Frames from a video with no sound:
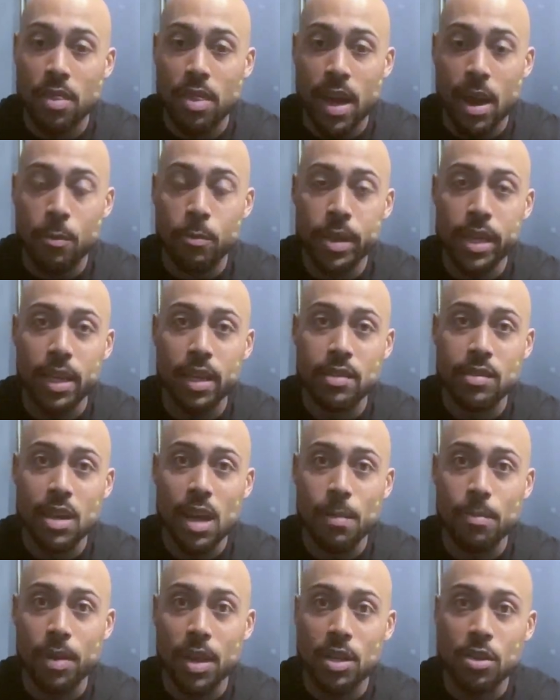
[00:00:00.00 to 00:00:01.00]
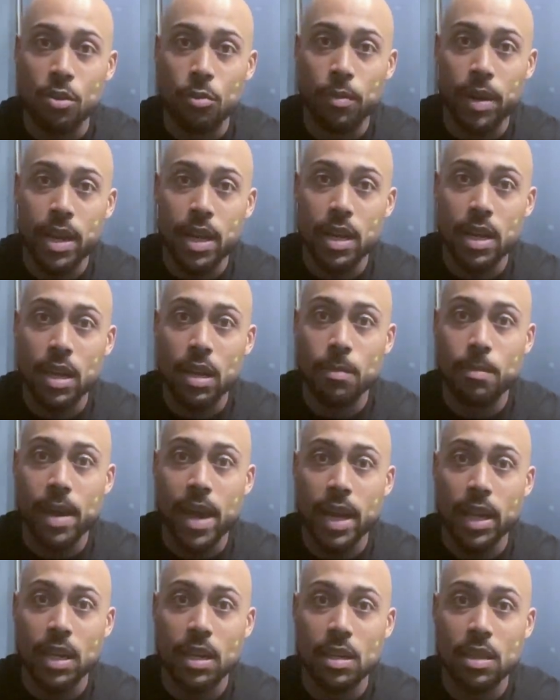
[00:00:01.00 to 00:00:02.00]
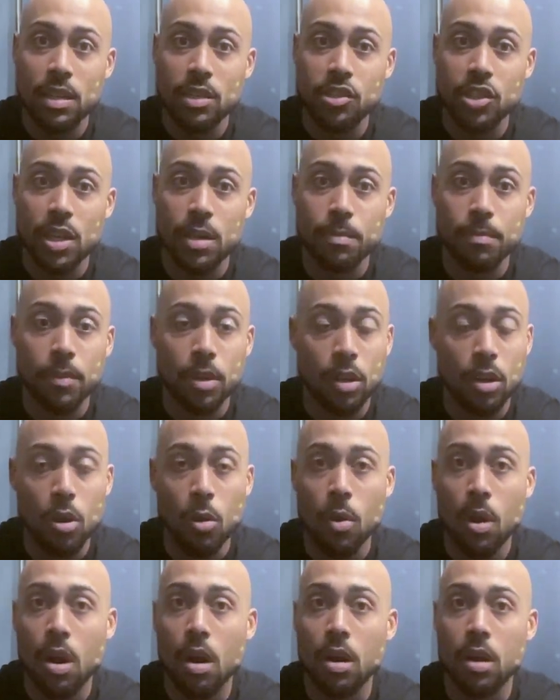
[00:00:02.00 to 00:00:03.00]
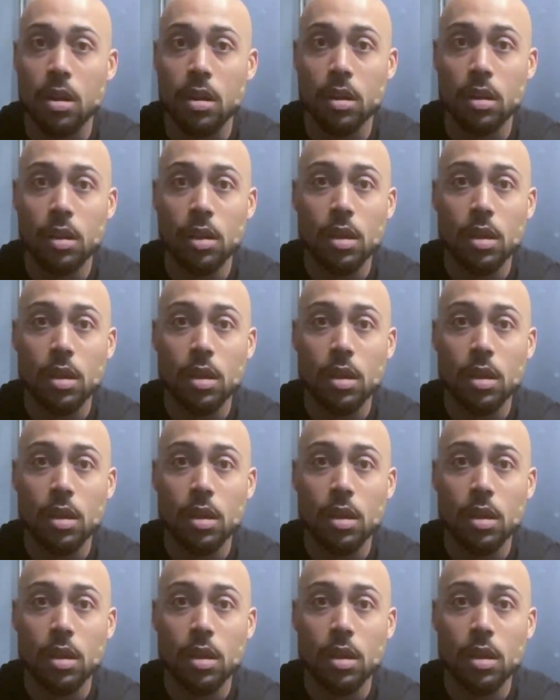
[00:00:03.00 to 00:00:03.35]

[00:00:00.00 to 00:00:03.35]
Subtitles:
that week is up and you're ready to get back into the gym, go hard.